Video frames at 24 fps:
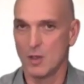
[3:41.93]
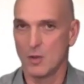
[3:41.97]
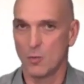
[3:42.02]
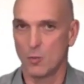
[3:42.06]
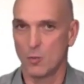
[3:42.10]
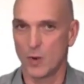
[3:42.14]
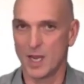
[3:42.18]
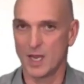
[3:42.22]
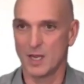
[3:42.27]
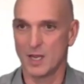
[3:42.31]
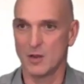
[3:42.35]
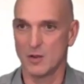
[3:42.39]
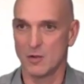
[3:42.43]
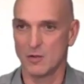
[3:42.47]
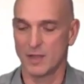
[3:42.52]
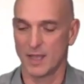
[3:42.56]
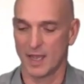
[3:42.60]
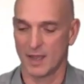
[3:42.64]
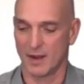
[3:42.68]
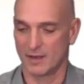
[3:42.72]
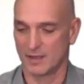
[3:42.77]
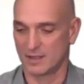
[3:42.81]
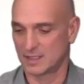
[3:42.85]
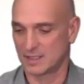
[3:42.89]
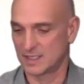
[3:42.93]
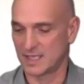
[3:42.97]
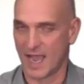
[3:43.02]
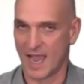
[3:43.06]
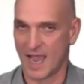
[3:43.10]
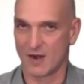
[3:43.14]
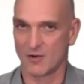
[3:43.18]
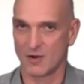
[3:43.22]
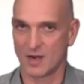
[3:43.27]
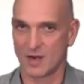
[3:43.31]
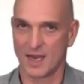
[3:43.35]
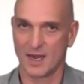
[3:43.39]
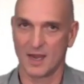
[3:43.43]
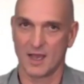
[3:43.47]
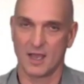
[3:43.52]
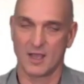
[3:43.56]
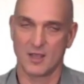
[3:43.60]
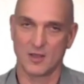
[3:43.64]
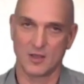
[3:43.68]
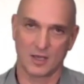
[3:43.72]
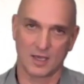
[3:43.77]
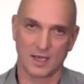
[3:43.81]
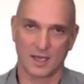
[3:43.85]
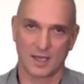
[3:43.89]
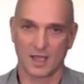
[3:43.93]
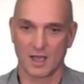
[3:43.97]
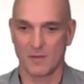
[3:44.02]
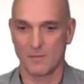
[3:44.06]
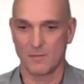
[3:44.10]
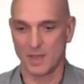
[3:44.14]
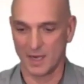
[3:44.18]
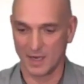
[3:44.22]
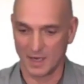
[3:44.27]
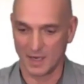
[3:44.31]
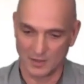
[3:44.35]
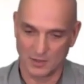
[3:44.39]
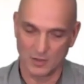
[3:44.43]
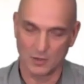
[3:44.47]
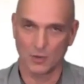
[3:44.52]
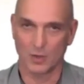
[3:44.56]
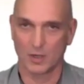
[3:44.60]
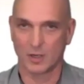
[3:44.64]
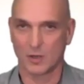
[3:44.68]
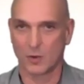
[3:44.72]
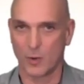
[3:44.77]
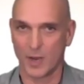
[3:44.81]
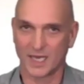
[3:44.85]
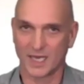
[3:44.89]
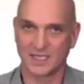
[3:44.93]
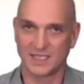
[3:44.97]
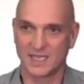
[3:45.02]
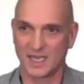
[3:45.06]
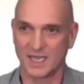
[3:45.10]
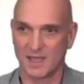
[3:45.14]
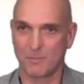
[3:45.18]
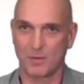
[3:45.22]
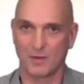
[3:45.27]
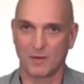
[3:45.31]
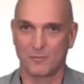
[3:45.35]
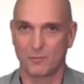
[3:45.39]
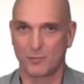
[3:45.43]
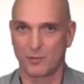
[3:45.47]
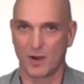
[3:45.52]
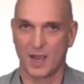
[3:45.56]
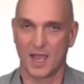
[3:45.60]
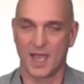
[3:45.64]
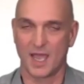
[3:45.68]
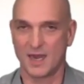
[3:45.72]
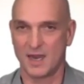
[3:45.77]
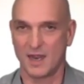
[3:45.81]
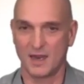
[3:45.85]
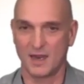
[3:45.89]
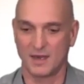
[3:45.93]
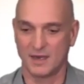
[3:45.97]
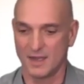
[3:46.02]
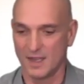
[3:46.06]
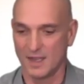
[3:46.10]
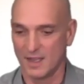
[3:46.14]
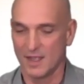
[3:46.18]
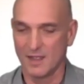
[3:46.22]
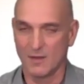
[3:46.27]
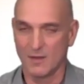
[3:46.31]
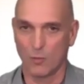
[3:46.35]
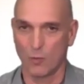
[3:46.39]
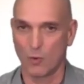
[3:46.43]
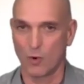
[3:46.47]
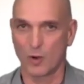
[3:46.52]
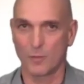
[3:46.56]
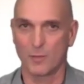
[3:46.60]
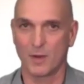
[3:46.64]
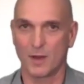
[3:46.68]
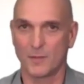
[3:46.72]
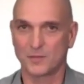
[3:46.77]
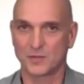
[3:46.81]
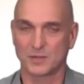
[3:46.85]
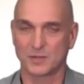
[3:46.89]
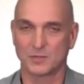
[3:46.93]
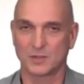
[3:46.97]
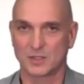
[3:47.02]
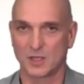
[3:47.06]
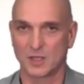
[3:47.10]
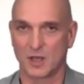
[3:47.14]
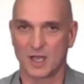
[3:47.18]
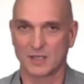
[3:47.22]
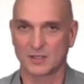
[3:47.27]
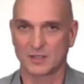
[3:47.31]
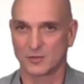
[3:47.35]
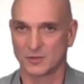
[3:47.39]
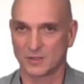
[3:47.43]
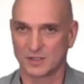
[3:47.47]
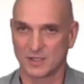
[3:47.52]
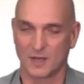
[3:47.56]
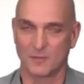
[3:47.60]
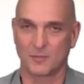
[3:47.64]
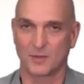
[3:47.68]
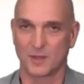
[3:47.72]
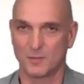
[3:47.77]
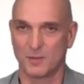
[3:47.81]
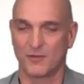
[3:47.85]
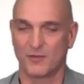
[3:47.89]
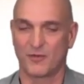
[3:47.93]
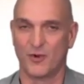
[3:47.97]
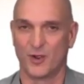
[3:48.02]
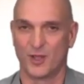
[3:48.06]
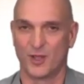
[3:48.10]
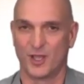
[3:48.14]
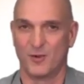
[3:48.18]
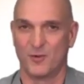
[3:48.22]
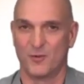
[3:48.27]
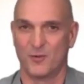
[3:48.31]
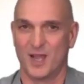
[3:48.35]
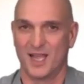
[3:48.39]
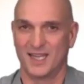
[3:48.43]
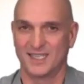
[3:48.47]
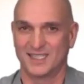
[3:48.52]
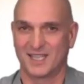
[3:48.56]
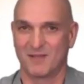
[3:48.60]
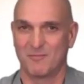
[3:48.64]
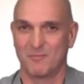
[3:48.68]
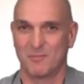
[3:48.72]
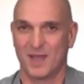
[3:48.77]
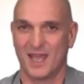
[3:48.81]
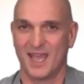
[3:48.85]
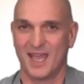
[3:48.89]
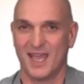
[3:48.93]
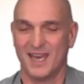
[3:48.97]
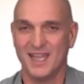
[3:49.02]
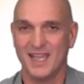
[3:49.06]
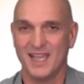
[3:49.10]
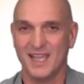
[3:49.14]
we knew that Saturday night you could come in and do a quick dip of bread and warm up some sauce or something before you went to bed.